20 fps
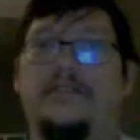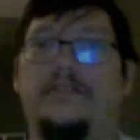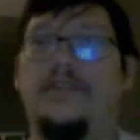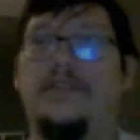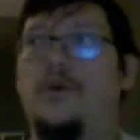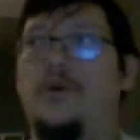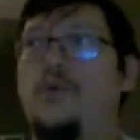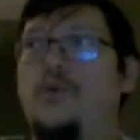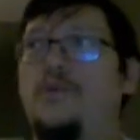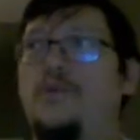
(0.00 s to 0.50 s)

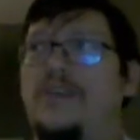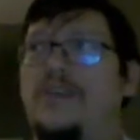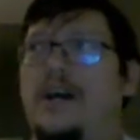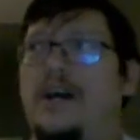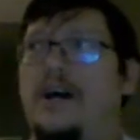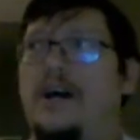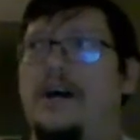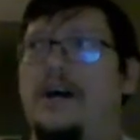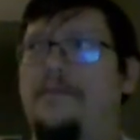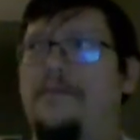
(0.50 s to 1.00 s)
So yeah,
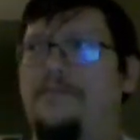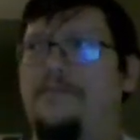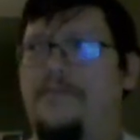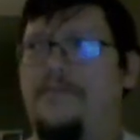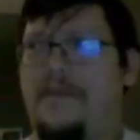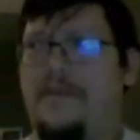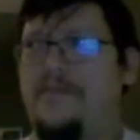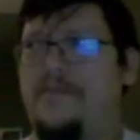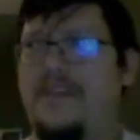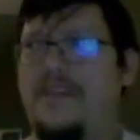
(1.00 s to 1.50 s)
I'm
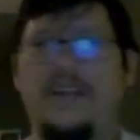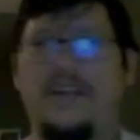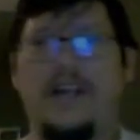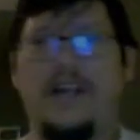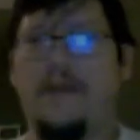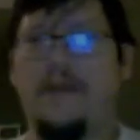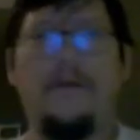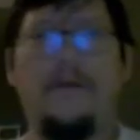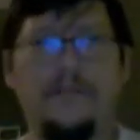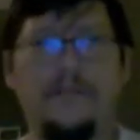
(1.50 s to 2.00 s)
thinking
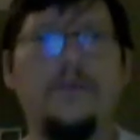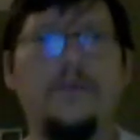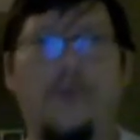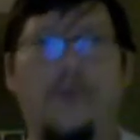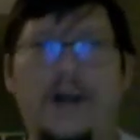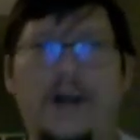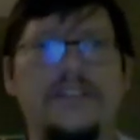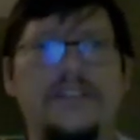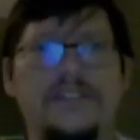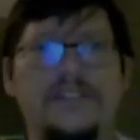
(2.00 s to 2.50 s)
I'm gonna
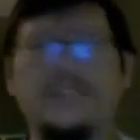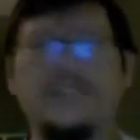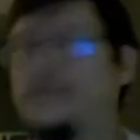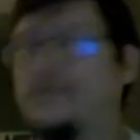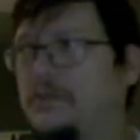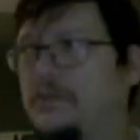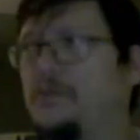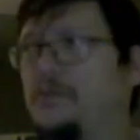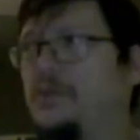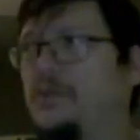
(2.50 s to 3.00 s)
watch this. I'm
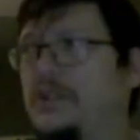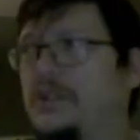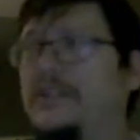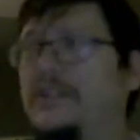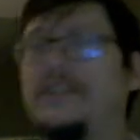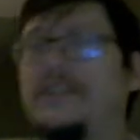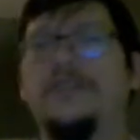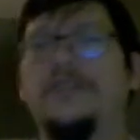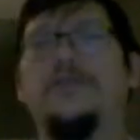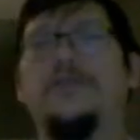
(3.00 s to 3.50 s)
gonna
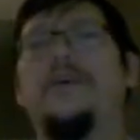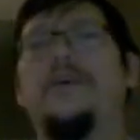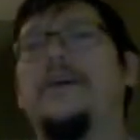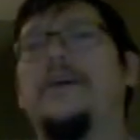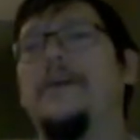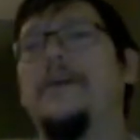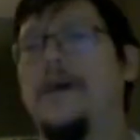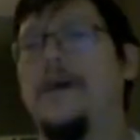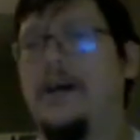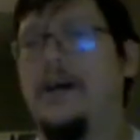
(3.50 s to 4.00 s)
really enjoy
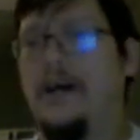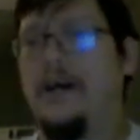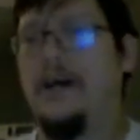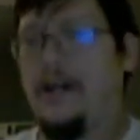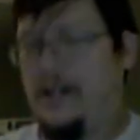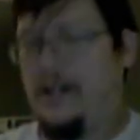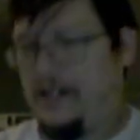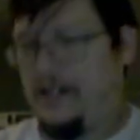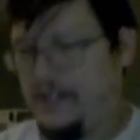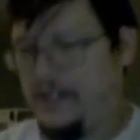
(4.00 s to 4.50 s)
it.
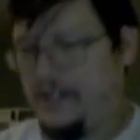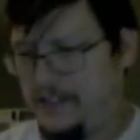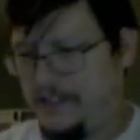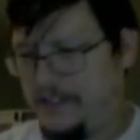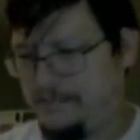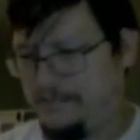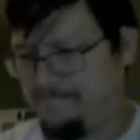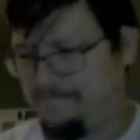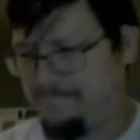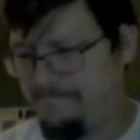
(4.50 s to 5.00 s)

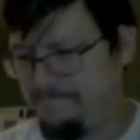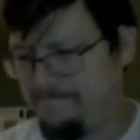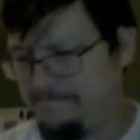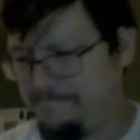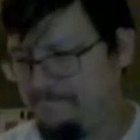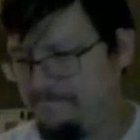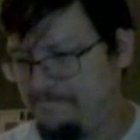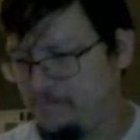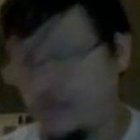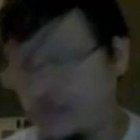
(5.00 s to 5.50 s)
Um,
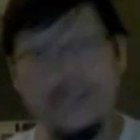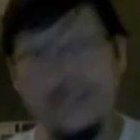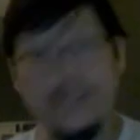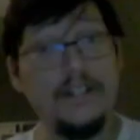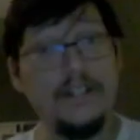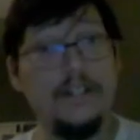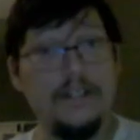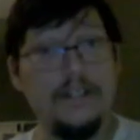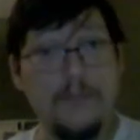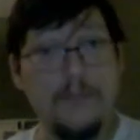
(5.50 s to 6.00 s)
we're gonna
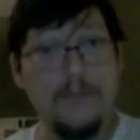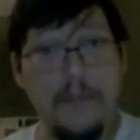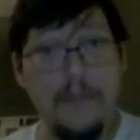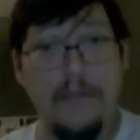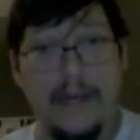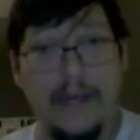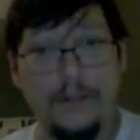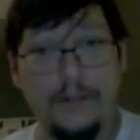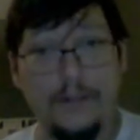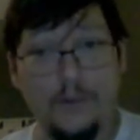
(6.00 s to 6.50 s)
get into my
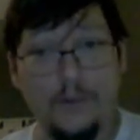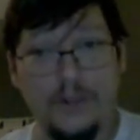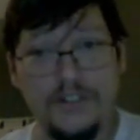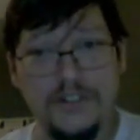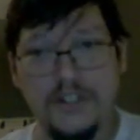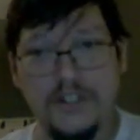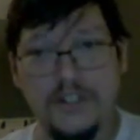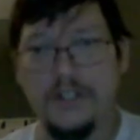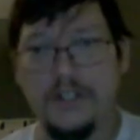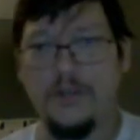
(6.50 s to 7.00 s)
bad
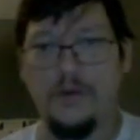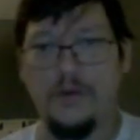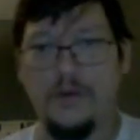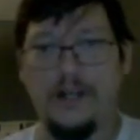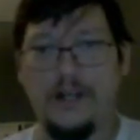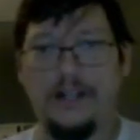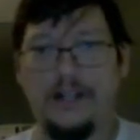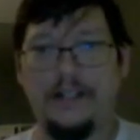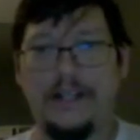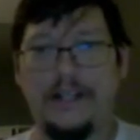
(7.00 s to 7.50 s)
ort
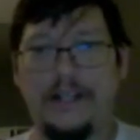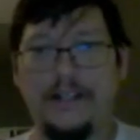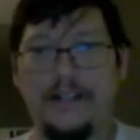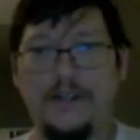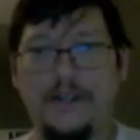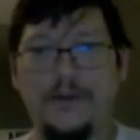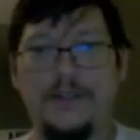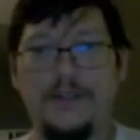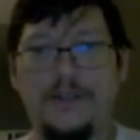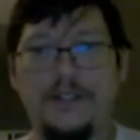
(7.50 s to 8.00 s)
while I
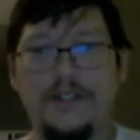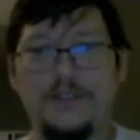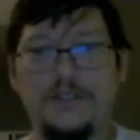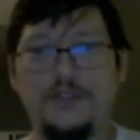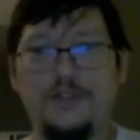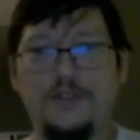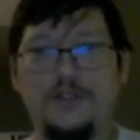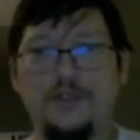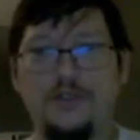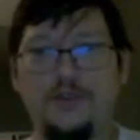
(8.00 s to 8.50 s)
go
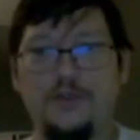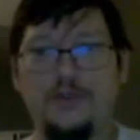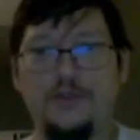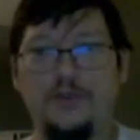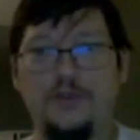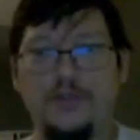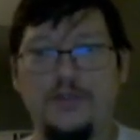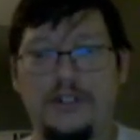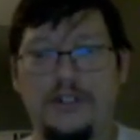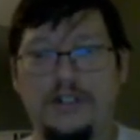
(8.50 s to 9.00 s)

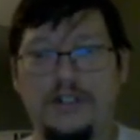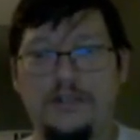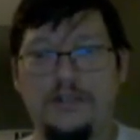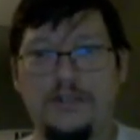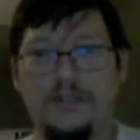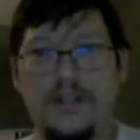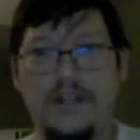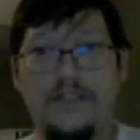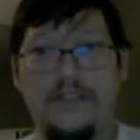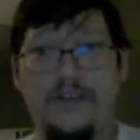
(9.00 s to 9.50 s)
into
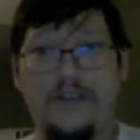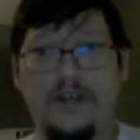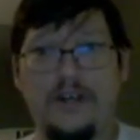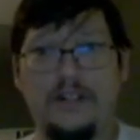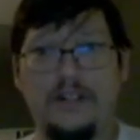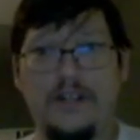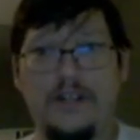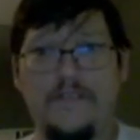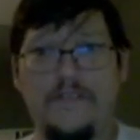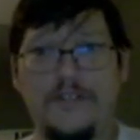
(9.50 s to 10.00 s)
what I thought
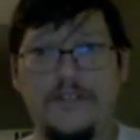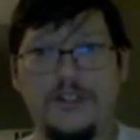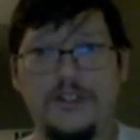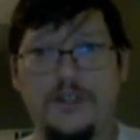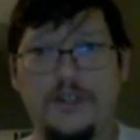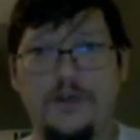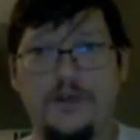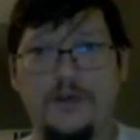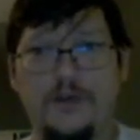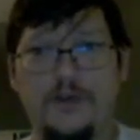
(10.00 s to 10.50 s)
of the
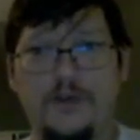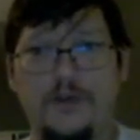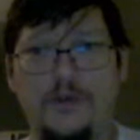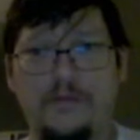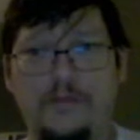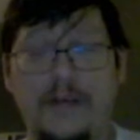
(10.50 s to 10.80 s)
show.